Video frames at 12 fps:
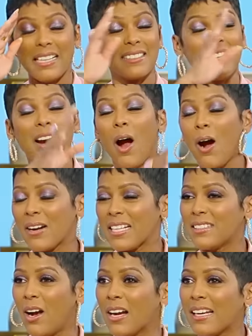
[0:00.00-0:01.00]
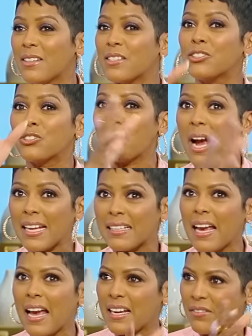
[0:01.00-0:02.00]
Listen. They're already talking. The strike
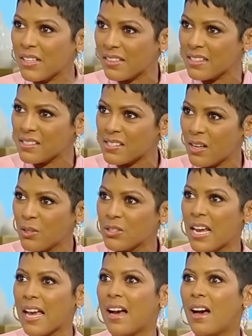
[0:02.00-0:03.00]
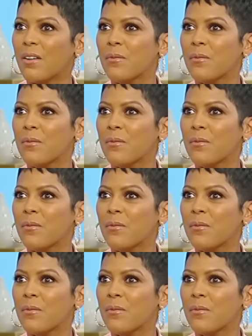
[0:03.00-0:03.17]
had everything slowed down.